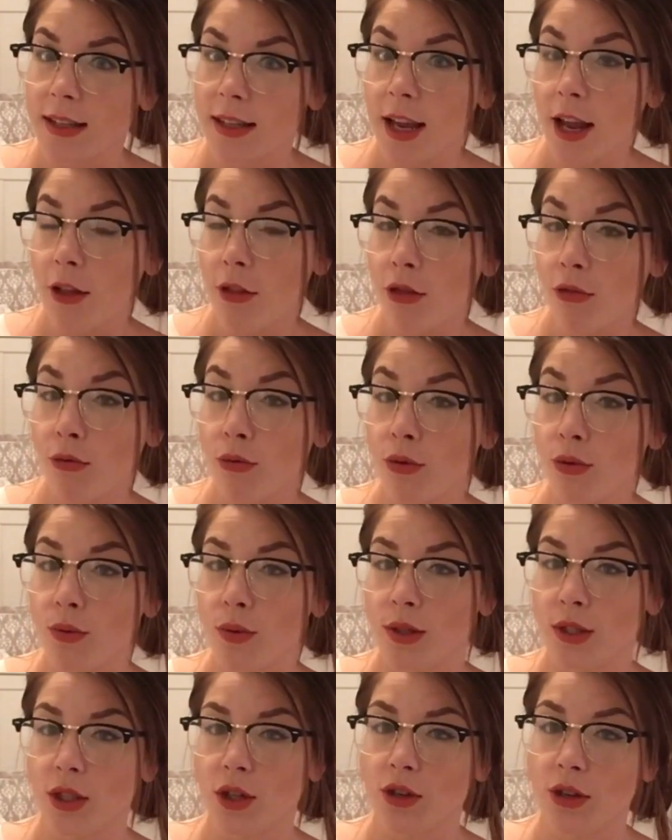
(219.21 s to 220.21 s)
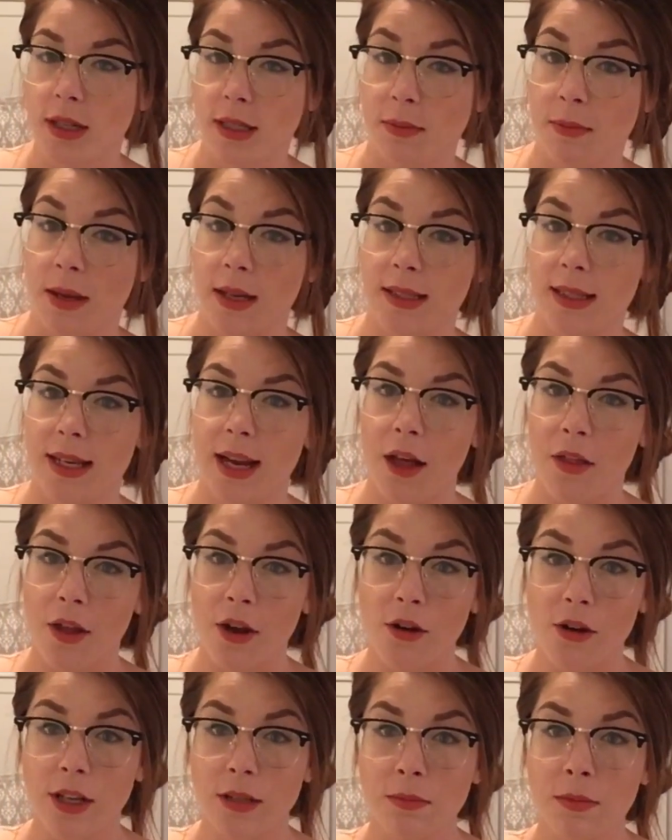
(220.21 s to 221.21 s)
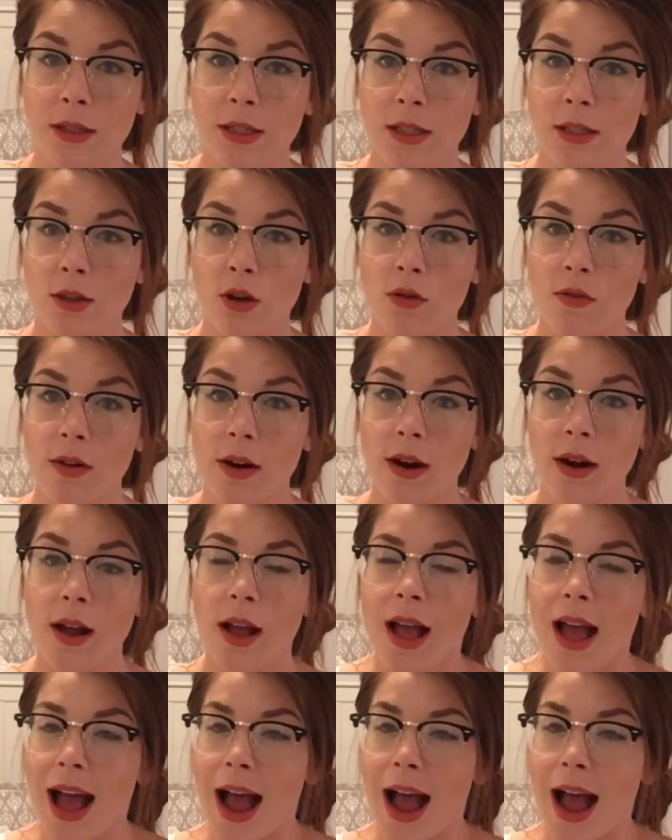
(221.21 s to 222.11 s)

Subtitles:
to get through was Christmas, and now that Christmas is over,